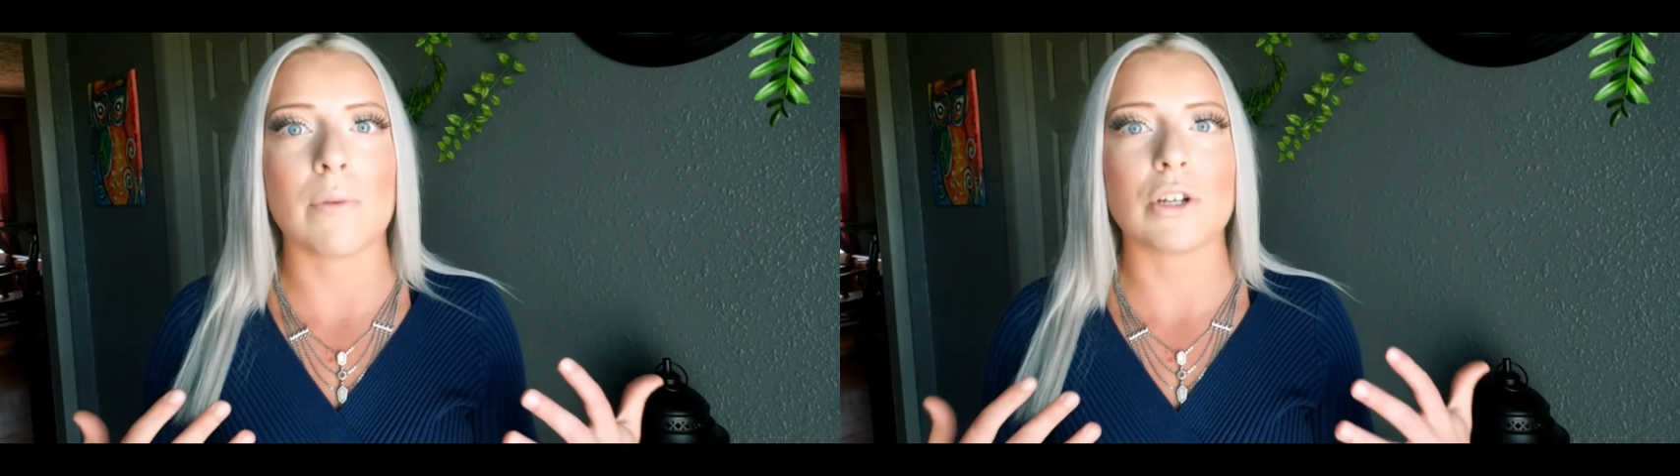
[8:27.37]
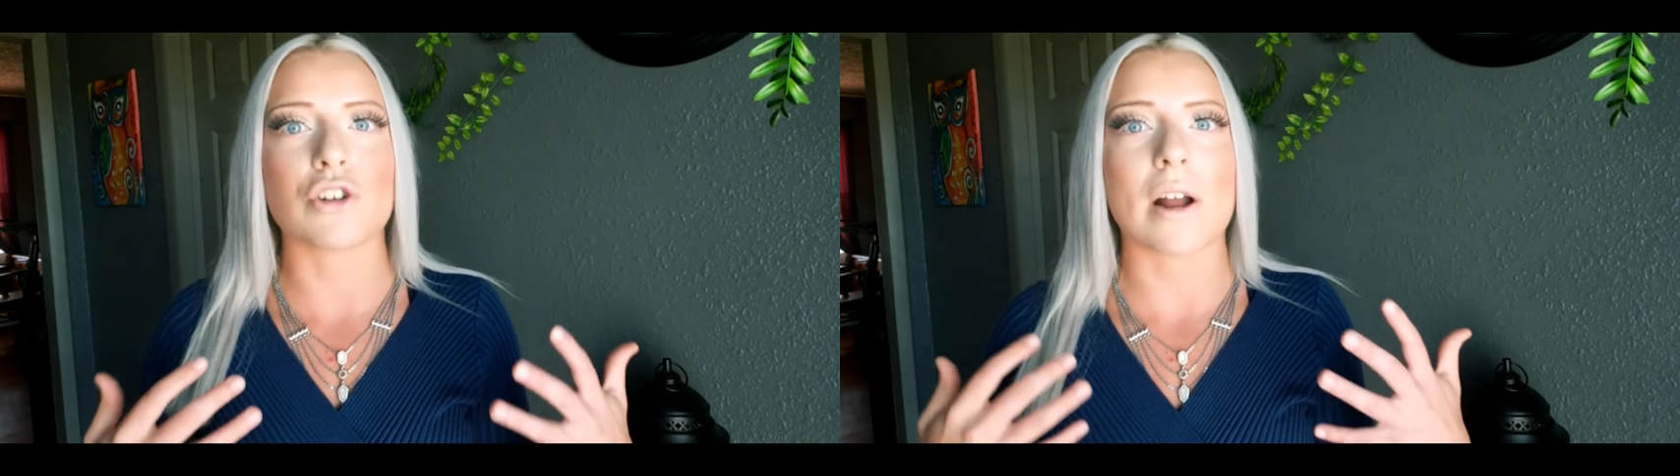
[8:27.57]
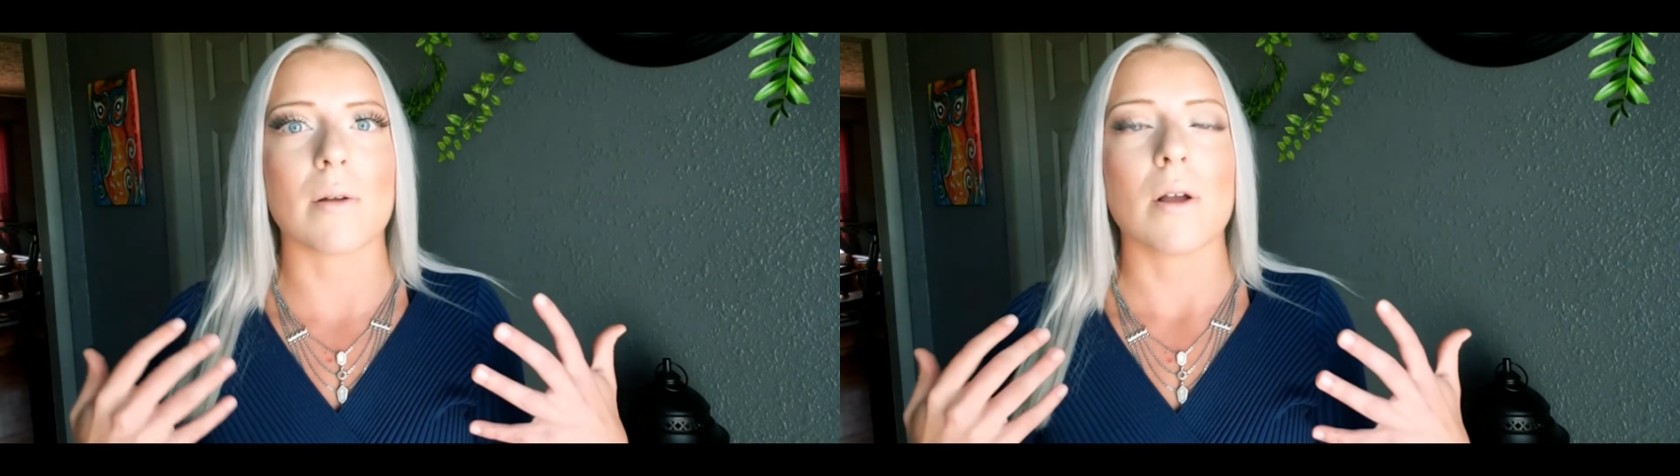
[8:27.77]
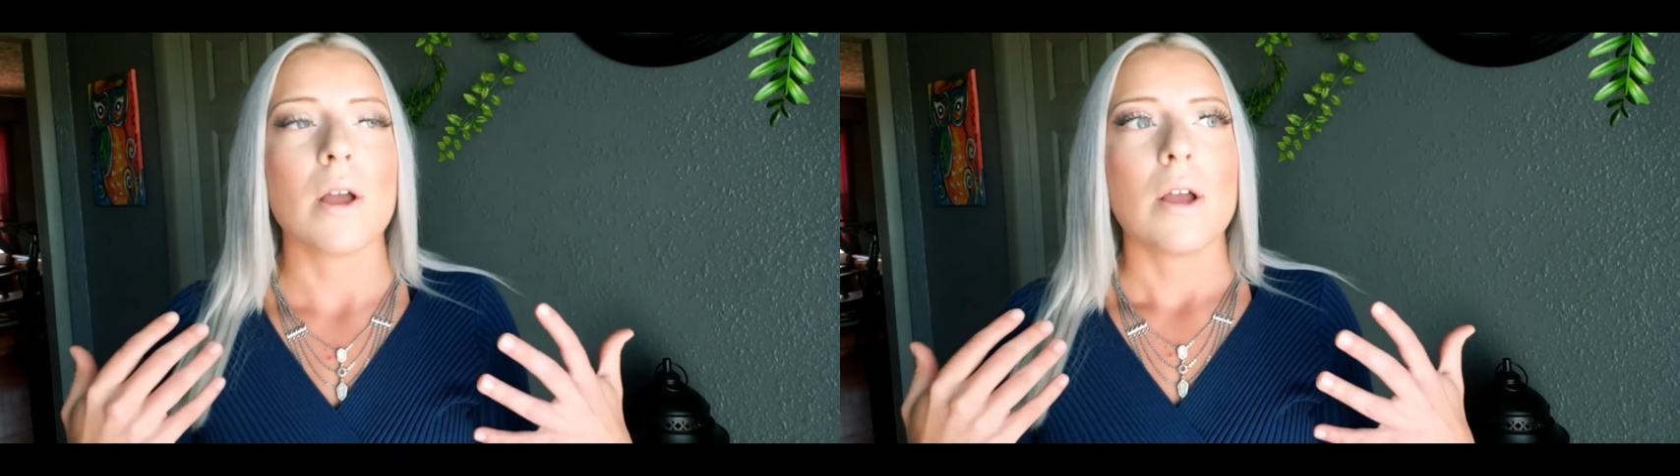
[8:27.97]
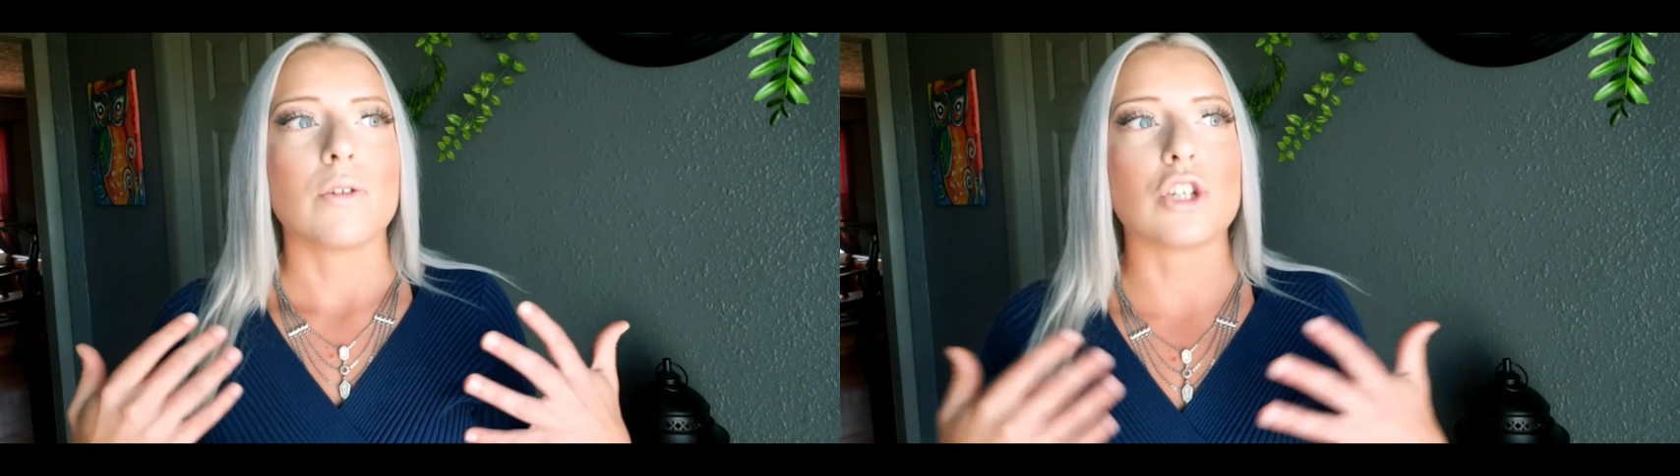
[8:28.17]
We try to
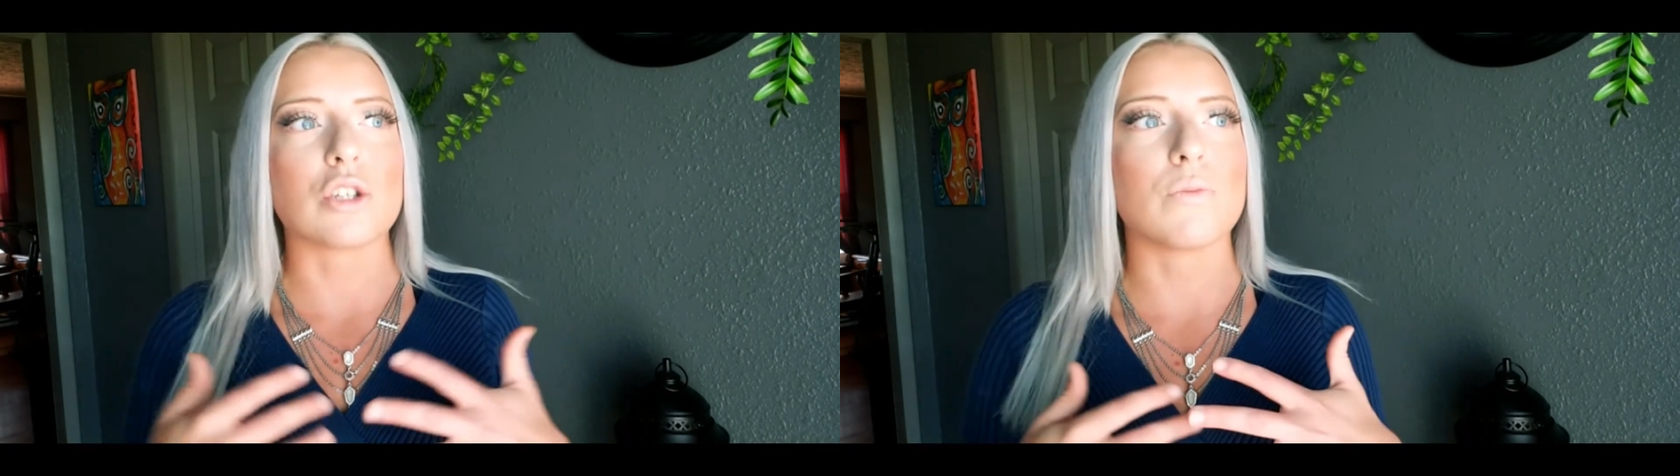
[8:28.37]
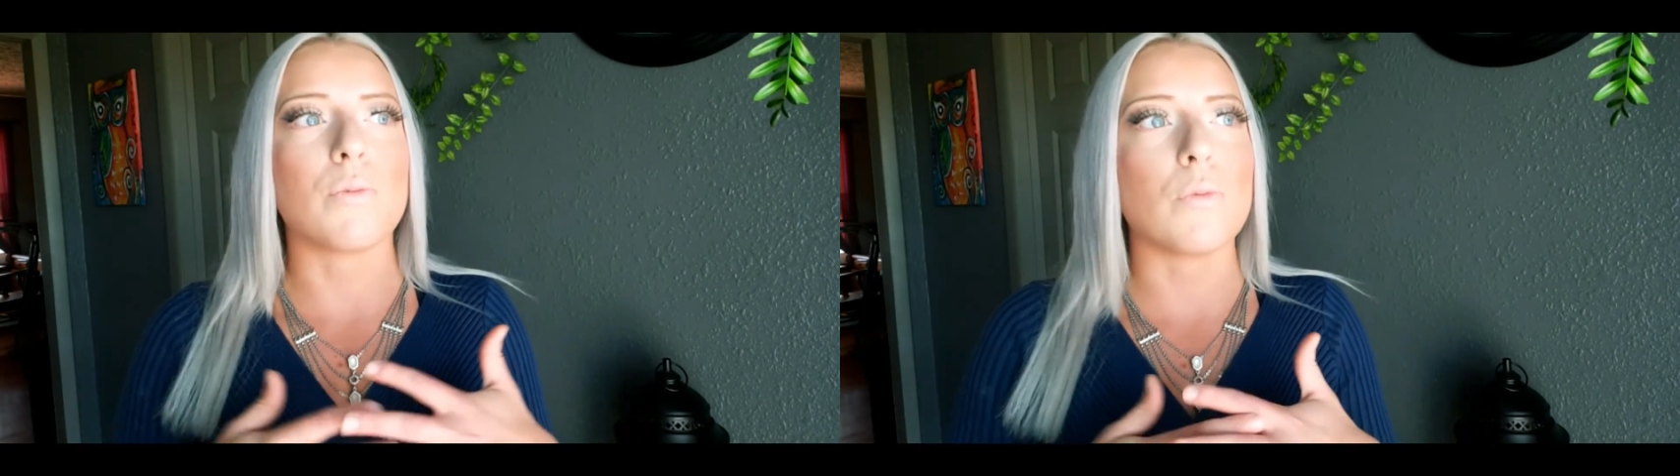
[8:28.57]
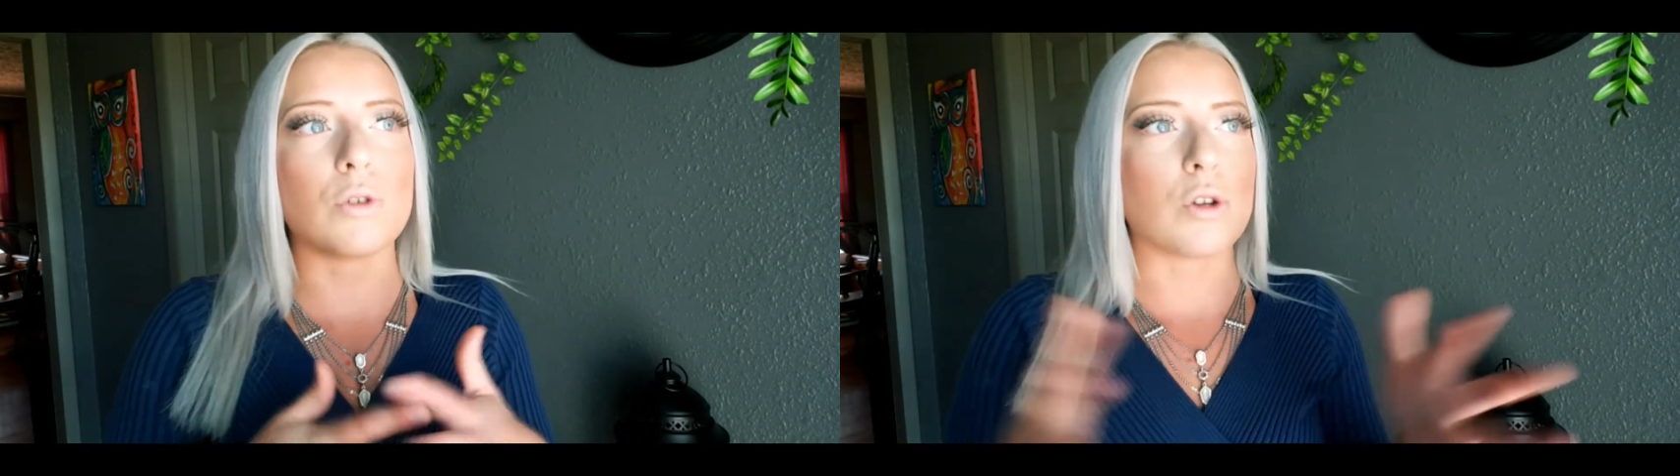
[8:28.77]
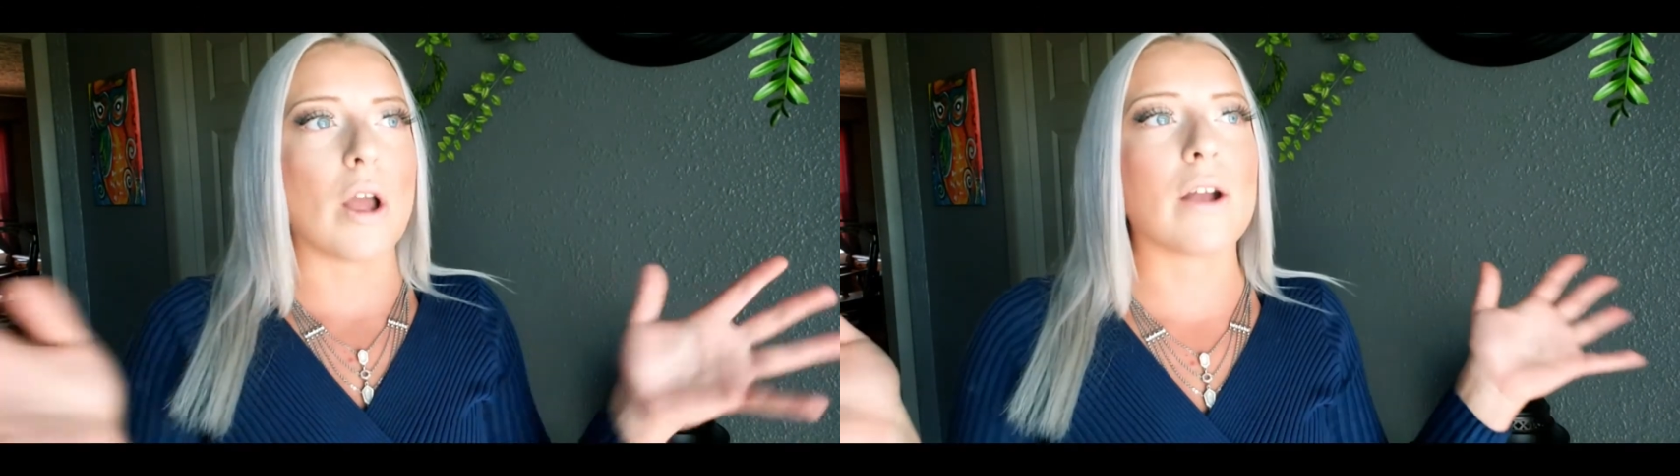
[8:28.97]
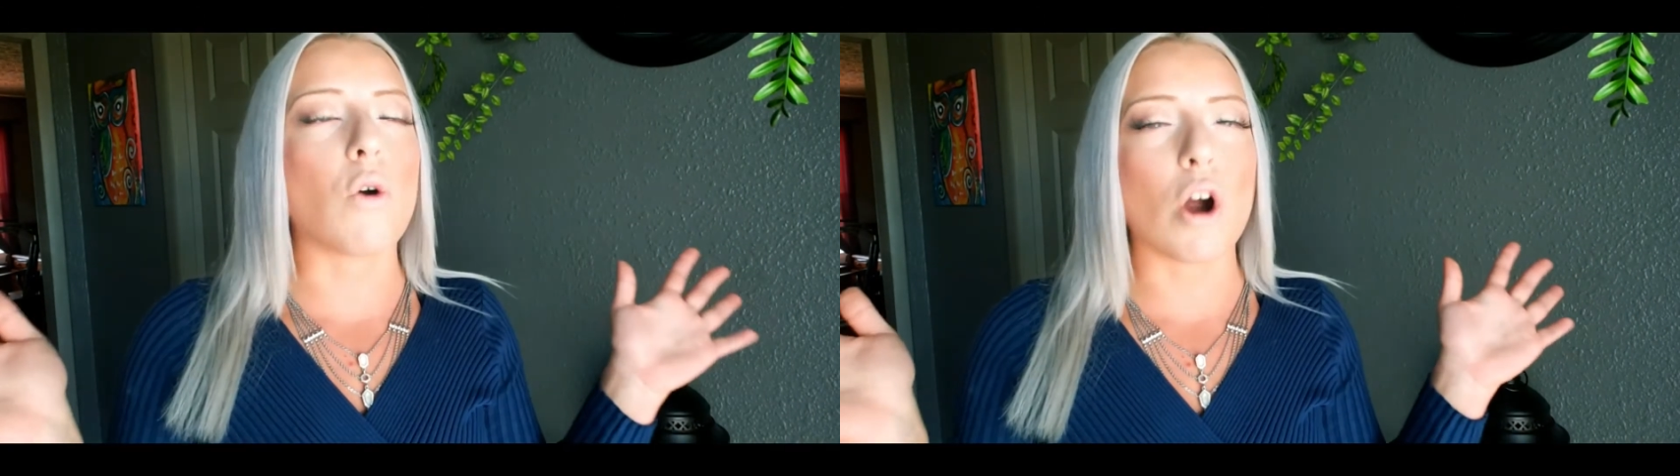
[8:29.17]
just
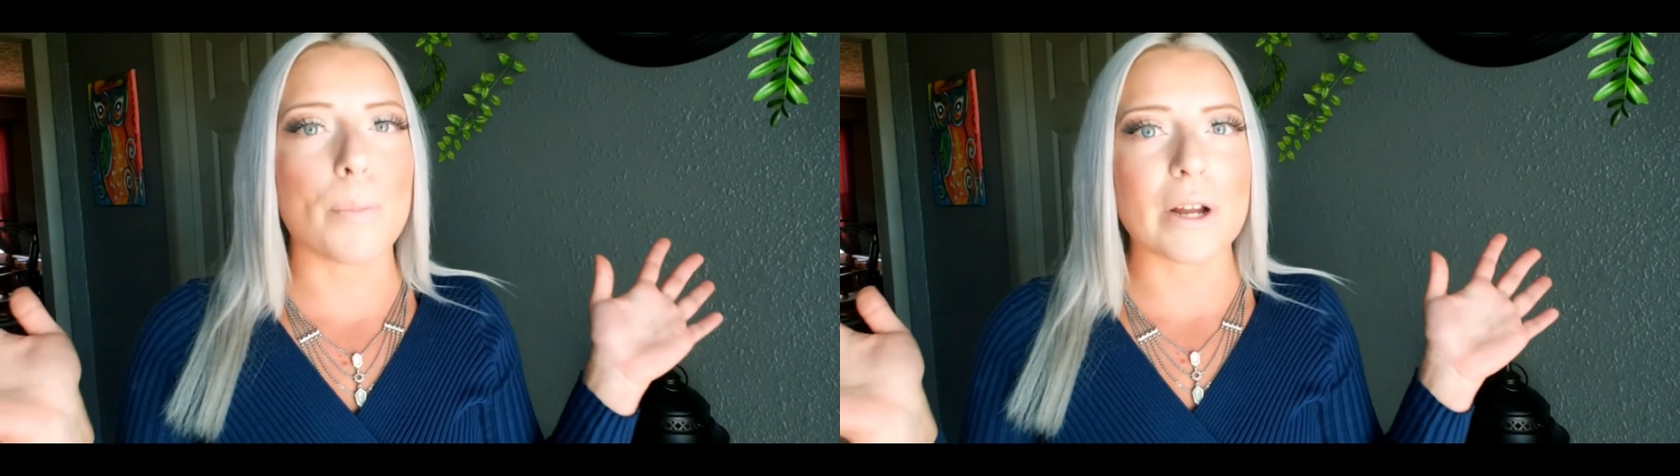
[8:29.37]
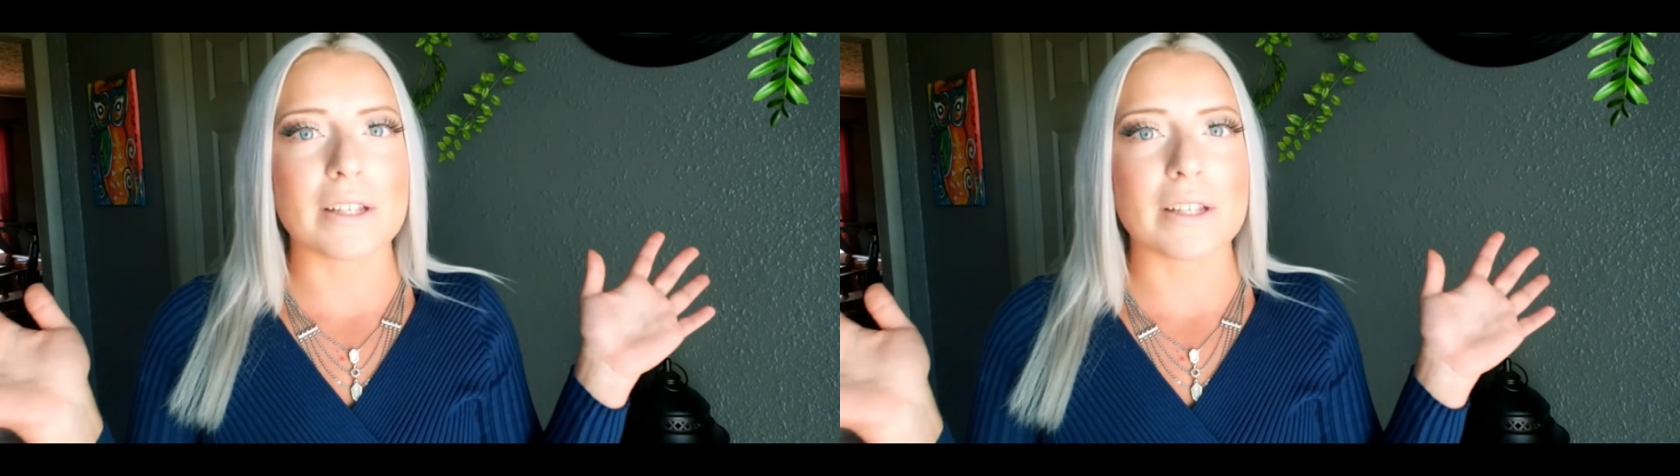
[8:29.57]
incorporate